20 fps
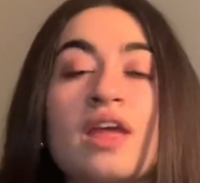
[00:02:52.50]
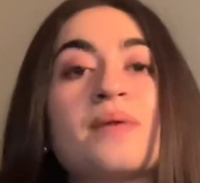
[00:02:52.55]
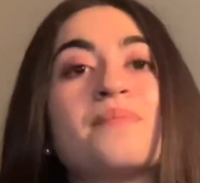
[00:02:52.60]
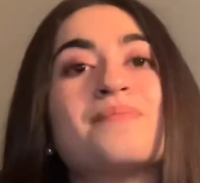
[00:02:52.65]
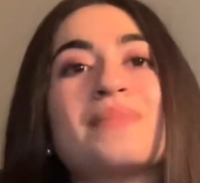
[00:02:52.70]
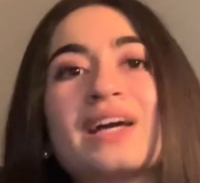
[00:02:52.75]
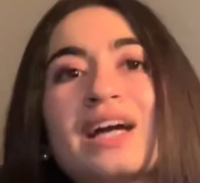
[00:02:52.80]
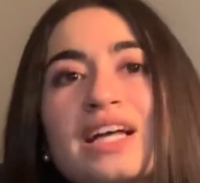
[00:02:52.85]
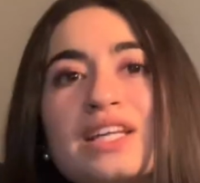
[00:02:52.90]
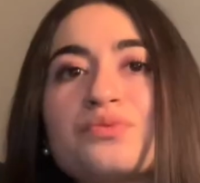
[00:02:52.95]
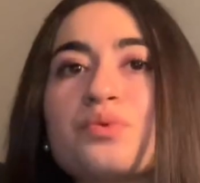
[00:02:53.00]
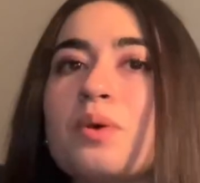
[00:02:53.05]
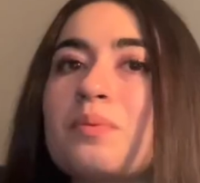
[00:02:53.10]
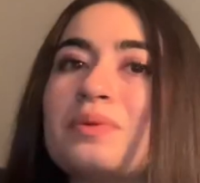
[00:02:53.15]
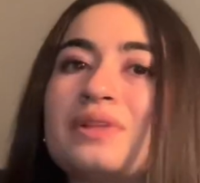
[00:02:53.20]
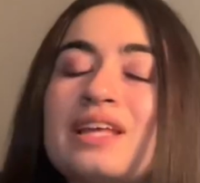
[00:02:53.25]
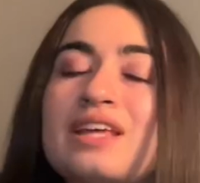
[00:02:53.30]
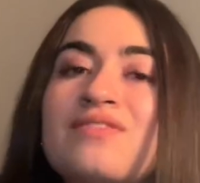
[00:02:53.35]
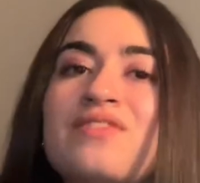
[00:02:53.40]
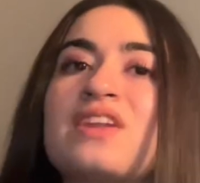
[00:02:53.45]
Because we
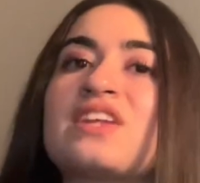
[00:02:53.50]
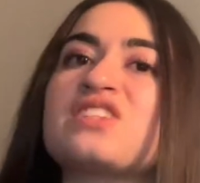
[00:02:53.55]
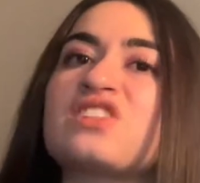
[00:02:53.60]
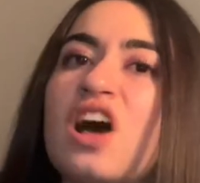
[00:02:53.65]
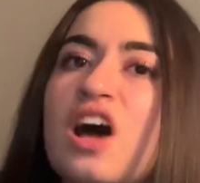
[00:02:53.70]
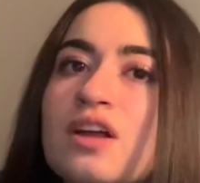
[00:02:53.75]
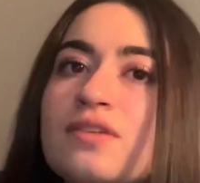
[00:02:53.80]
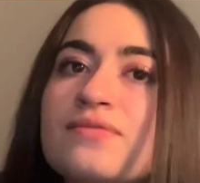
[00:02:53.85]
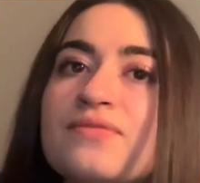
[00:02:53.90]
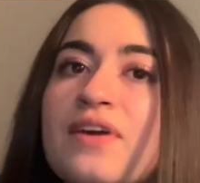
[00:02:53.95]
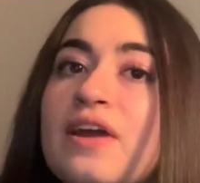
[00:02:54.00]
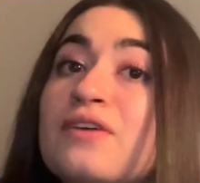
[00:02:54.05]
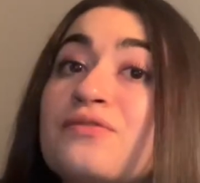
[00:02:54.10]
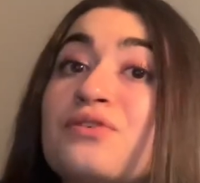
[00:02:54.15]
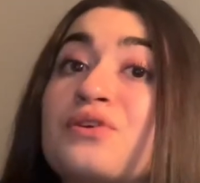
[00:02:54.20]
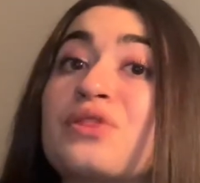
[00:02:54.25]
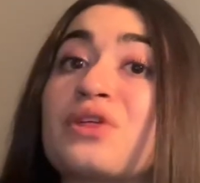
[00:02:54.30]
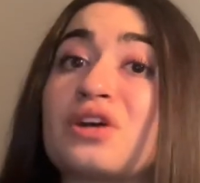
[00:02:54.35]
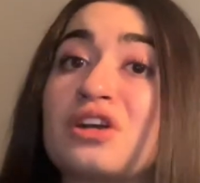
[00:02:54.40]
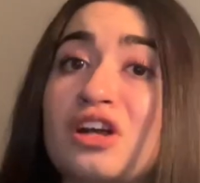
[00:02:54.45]
believe it is unfair for
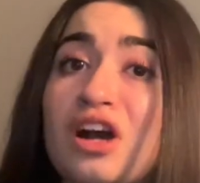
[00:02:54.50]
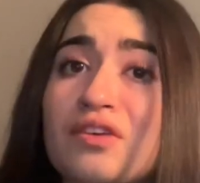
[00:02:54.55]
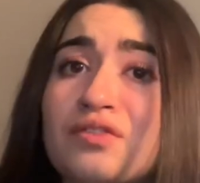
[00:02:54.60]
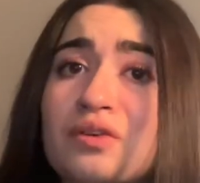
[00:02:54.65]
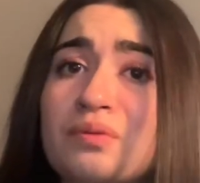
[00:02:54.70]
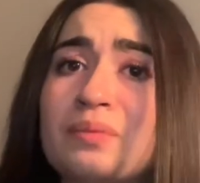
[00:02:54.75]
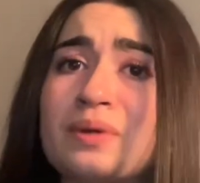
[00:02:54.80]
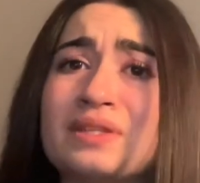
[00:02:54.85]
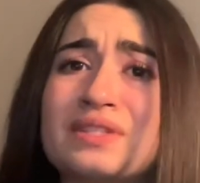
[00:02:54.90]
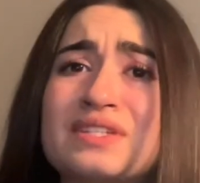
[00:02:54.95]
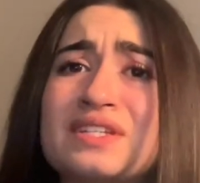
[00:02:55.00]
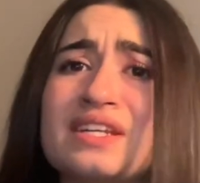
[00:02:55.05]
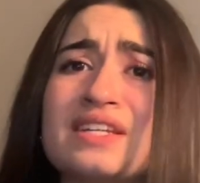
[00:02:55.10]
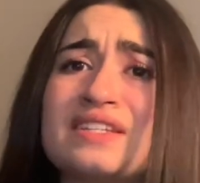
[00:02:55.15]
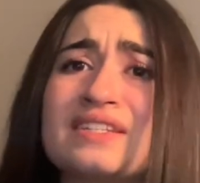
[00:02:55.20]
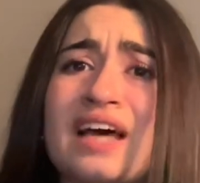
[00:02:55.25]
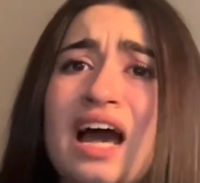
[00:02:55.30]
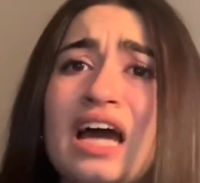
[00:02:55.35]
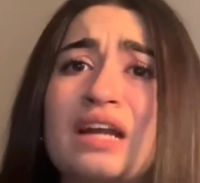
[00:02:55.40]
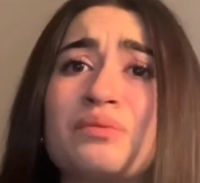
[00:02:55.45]
the government to
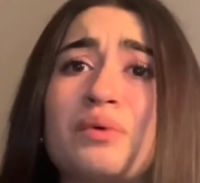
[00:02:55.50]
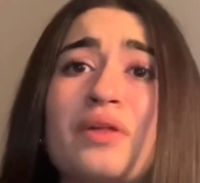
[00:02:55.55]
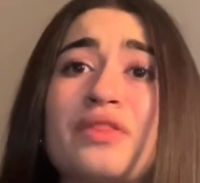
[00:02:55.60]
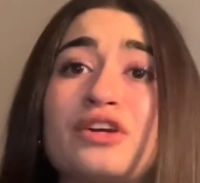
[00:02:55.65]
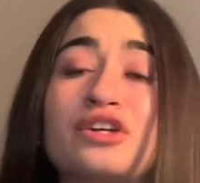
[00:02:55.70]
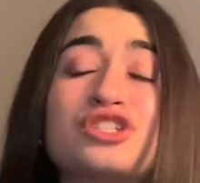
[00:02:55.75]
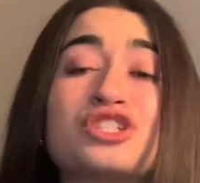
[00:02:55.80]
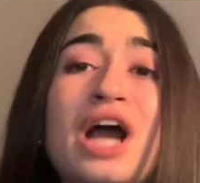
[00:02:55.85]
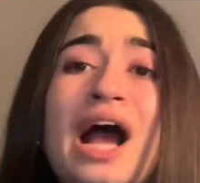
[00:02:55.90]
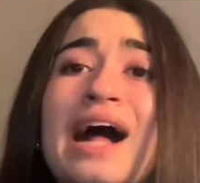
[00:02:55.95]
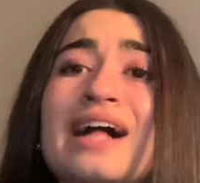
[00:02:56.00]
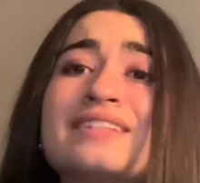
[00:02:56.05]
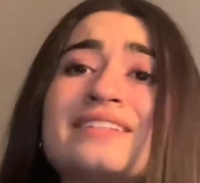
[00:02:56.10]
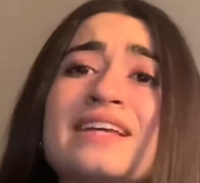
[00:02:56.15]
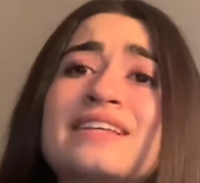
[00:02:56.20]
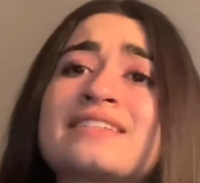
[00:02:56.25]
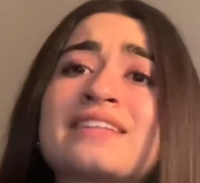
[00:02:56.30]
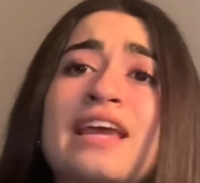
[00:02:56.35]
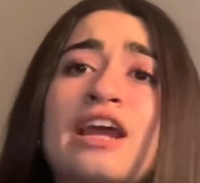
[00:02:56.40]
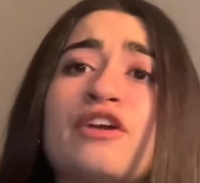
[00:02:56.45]
decide whether a child
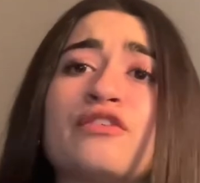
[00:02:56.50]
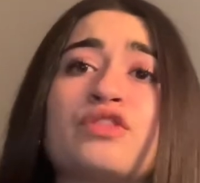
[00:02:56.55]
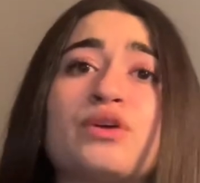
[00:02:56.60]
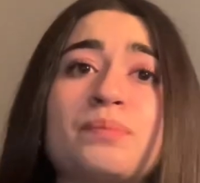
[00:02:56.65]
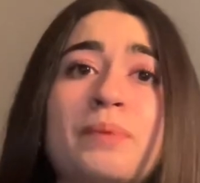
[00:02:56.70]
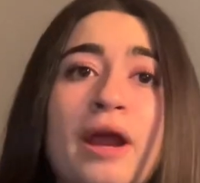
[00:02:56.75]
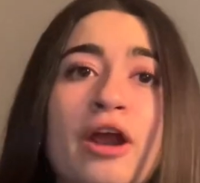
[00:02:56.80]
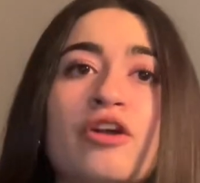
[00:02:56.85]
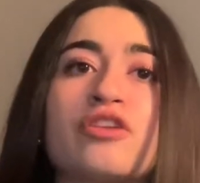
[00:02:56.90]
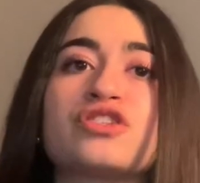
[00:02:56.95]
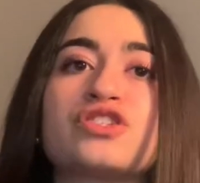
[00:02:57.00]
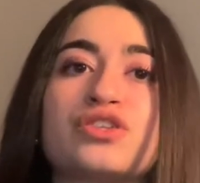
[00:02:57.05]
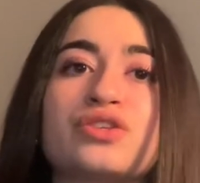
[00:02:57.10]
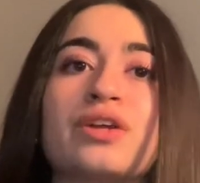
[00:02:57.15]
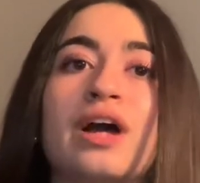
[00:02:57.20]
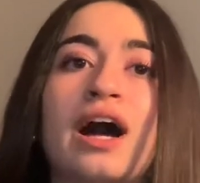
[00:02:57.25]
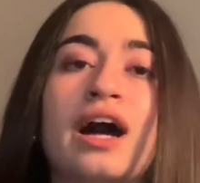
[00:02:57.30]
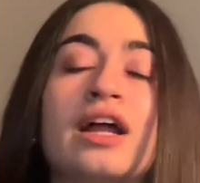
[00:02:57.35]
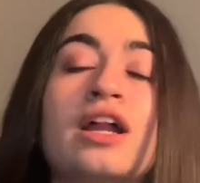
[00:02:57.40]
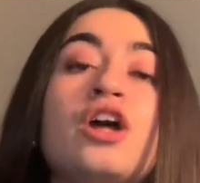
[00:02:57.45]
takes care of their parents or
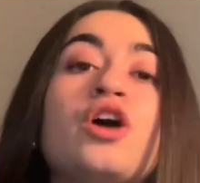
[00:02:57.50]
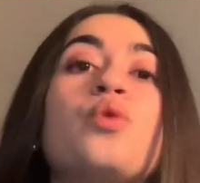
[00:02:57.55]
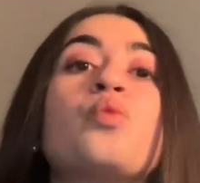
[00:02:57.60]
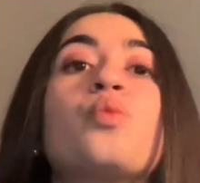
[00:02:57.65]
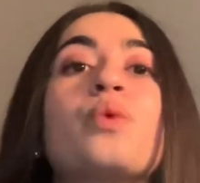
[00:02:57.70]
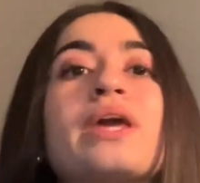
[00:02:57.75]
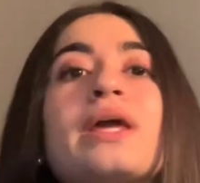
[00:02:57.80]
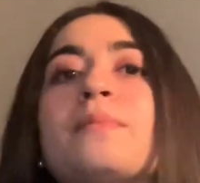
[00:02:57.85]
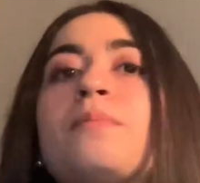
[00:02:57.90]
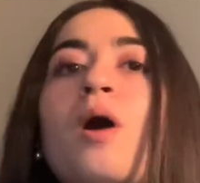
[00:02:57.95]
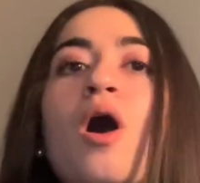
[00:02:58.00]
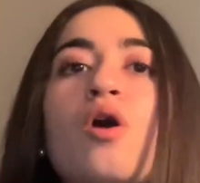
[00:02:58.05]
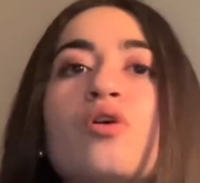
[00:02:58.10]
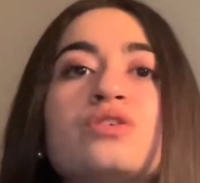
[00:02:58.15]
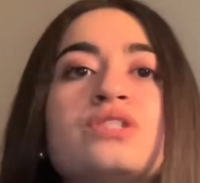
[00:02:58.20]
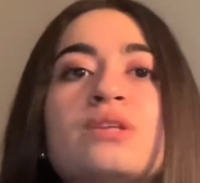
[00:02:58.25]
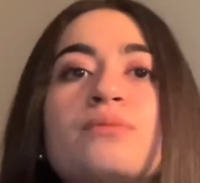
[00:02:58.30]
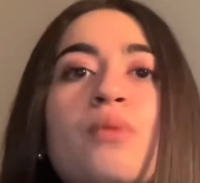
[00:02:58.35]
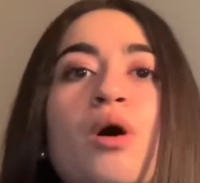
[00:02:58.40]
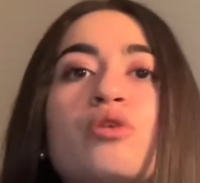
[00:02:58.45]
not, we oppose
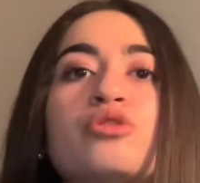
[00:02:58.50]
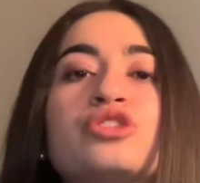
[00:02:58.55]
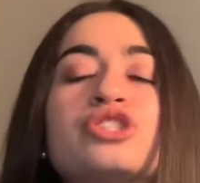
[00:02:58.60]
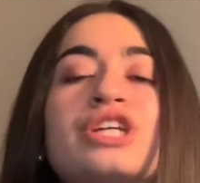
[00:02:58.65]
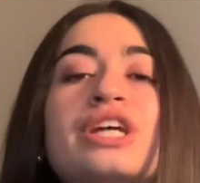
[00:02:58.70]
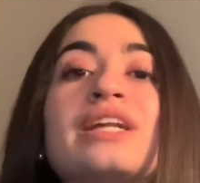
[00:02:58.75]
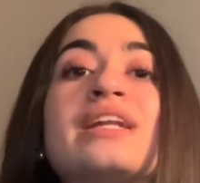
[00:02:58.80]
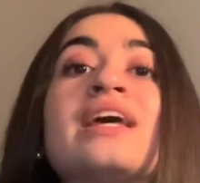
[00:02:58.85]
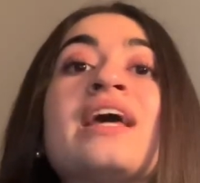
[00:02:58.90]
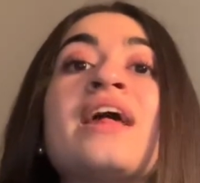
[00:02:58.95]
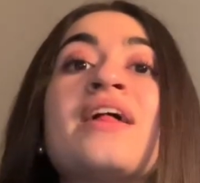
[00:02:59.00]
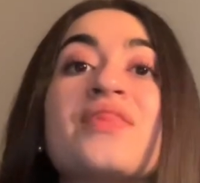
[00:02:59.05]
the motion.